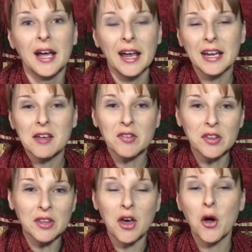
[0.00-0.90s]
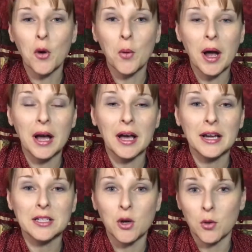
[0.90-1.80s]
And even though
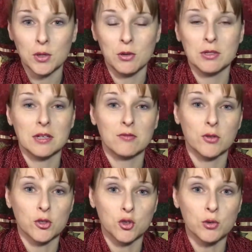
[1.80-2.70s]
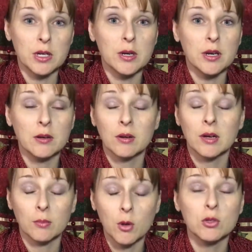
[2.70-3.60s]
I don't use it for the tree
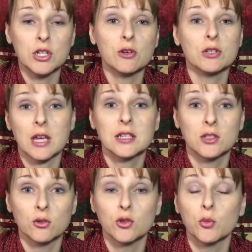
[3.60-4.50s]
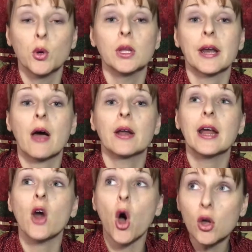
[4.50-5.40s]
most years, I still do pull it out.
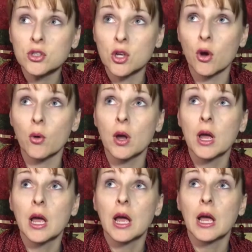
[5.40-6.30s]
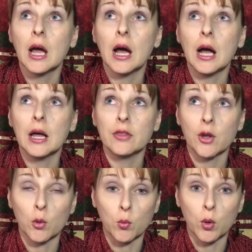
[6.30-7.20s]
And also,
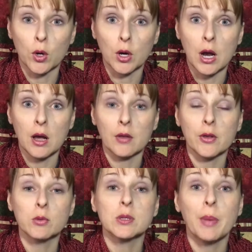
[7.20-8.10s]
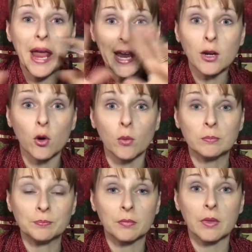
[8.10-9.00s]
there was a panel
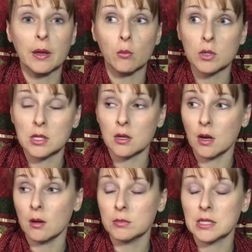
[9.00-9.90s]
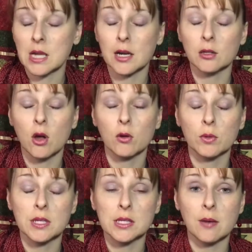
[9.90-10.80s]
that was designed along
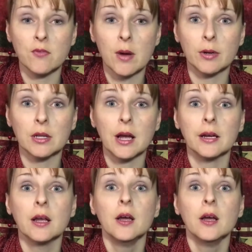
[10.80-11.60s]
with the same fabric line.